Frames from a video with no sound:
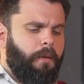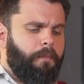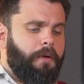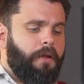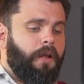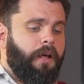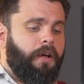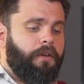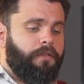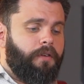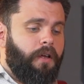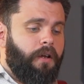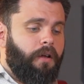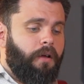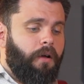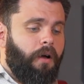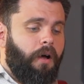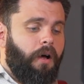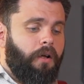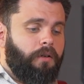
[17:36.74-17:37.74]
I mean, like I said,
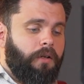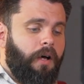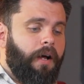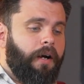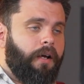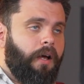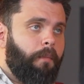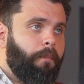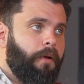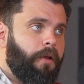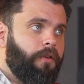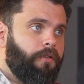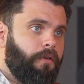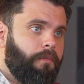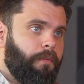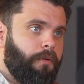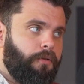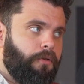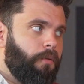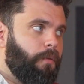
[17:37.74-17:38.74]
a lot of companies
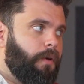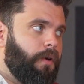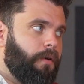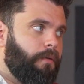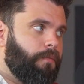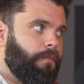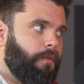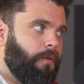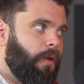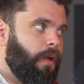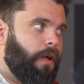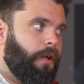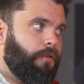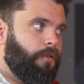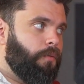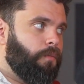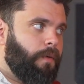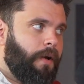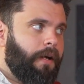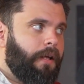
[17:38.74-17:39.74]
have been doing it for like
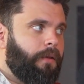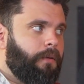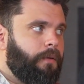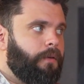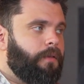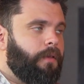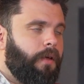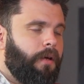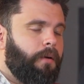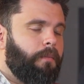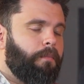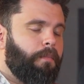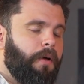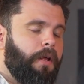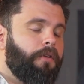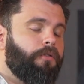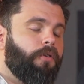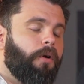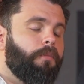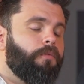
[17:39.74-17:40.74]
it's a regular thing.
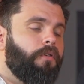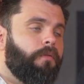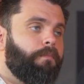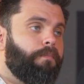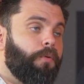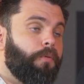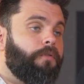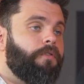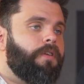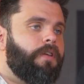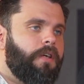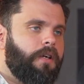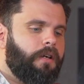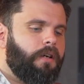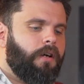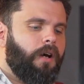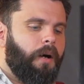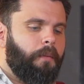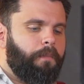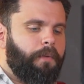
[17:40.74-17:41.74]
But in terms of
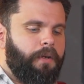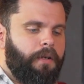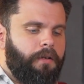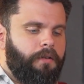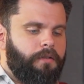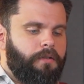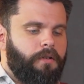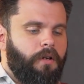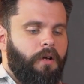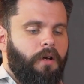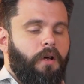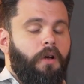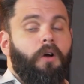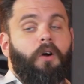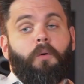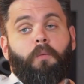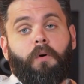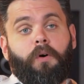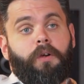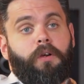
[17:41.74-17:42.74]
boutique companies,
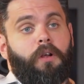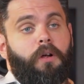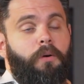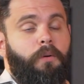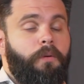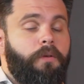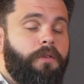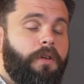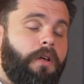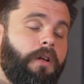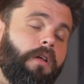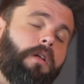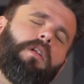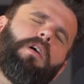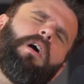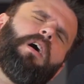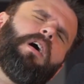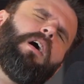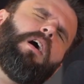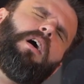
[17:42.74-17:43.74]
well, you know who did
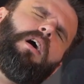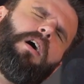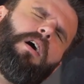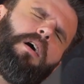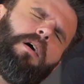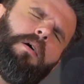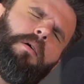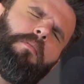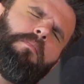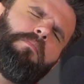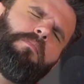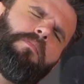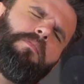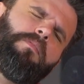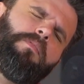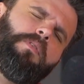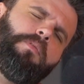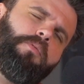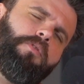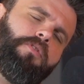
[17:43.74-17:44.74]
it?
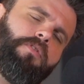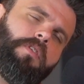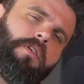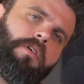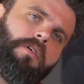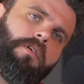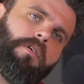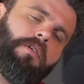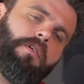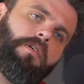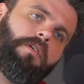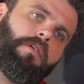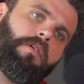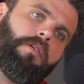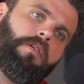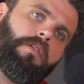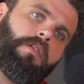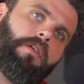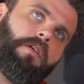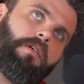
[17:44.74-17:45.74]
It was
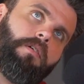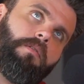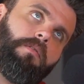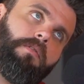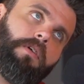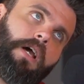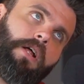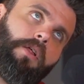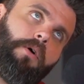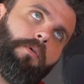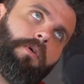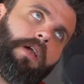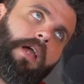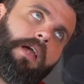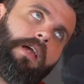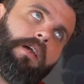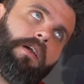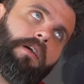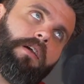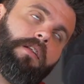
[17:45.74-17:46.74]
the yellow
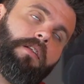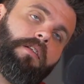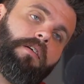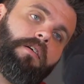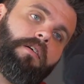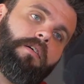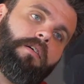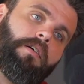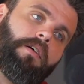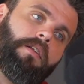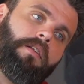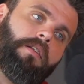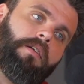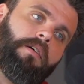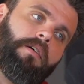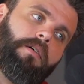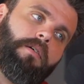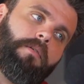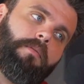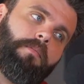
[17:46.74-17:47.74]
cake and
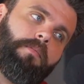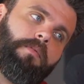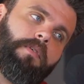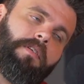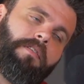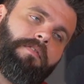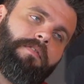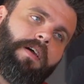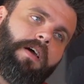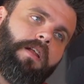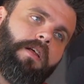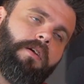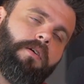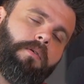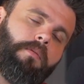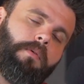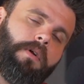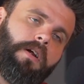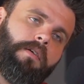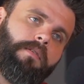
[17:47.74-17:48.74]
the confetti
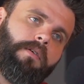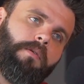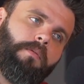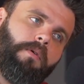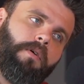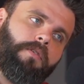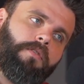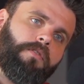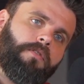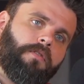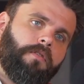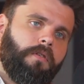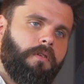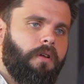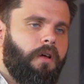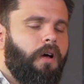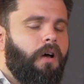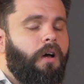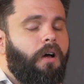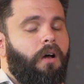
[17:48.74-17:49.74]
or whatever it was.
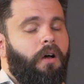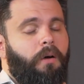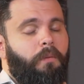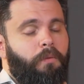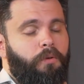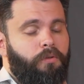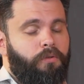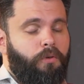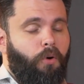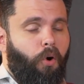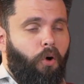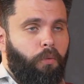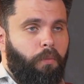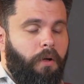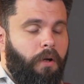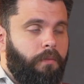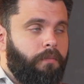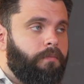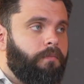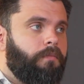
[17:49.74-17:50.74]
Was
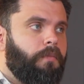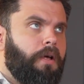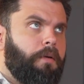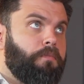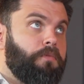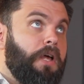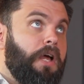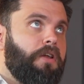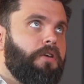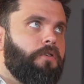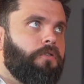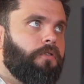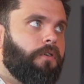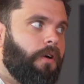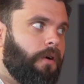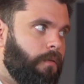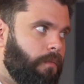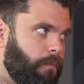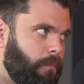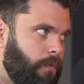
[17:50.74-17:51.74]
Caldwell like 10 years
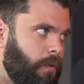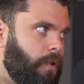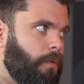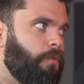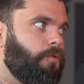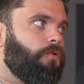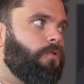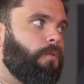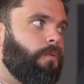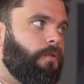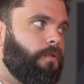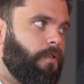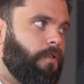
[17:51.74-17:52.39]
ago. He was doing